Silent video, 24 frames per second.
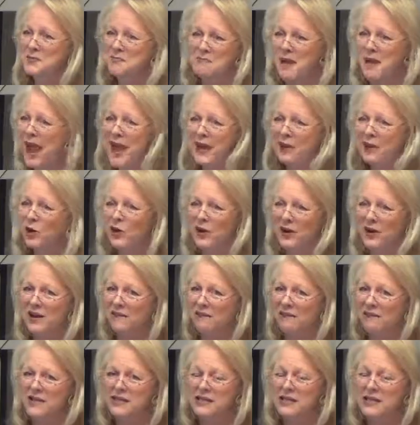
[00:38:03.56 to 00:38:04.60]
matter if
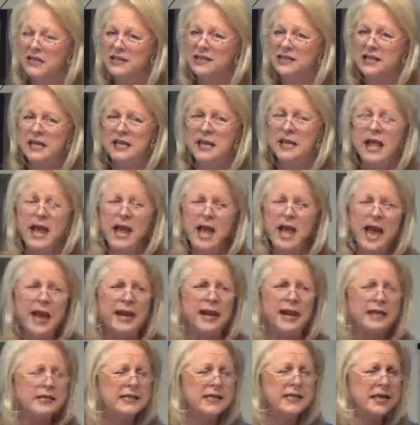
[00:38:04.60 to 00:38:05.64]
it's easy. And
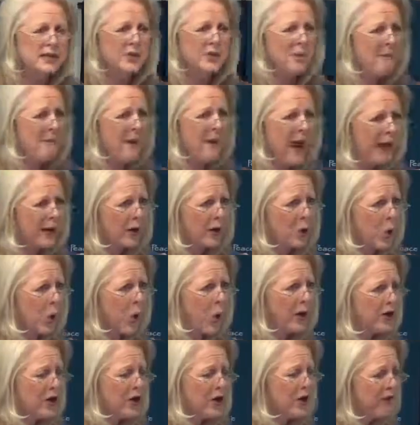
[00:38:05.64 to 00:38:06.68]
it doesn't matter
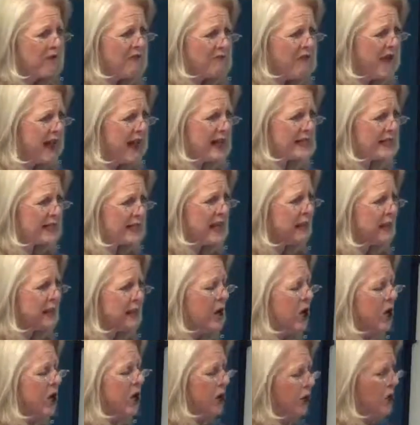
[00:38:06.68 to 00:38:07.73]
what you're facing.
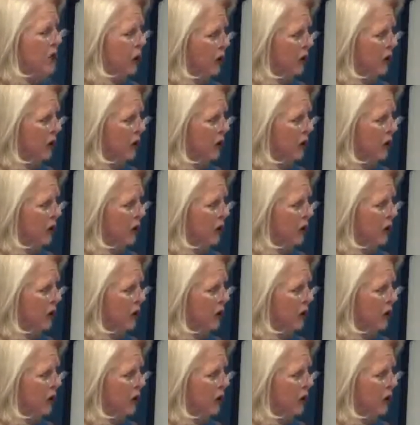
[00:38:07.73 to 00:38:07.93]
Your